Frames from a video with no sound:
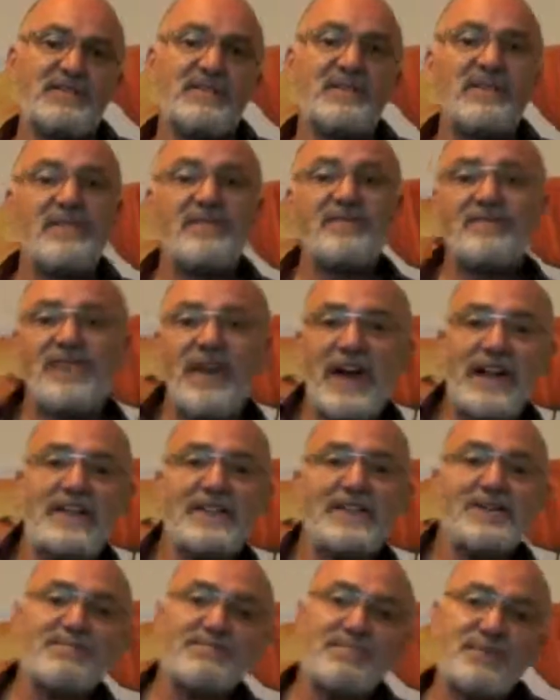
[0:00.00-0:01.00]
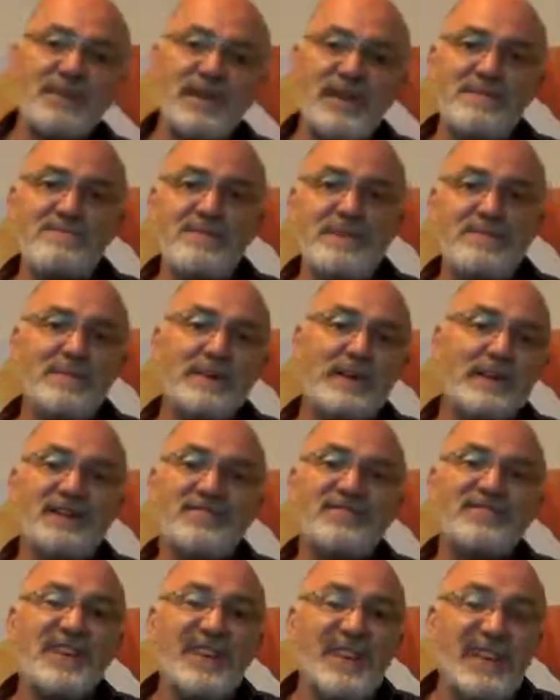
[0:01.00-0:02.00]
So this value premium, we're
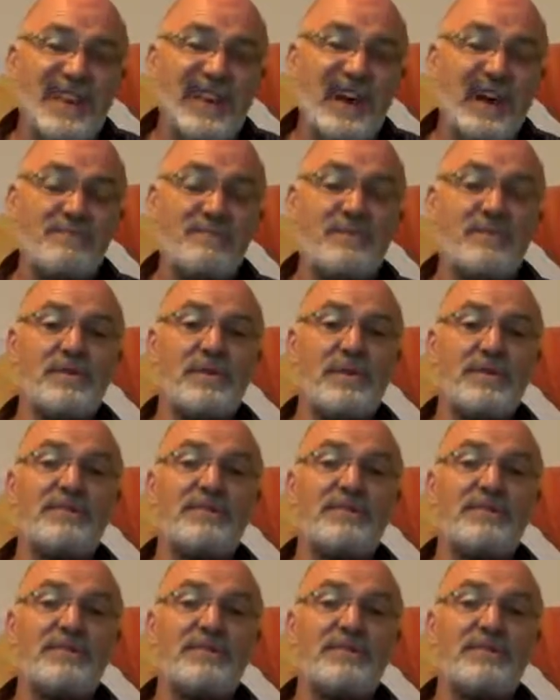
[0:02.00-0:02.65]
going to see a lot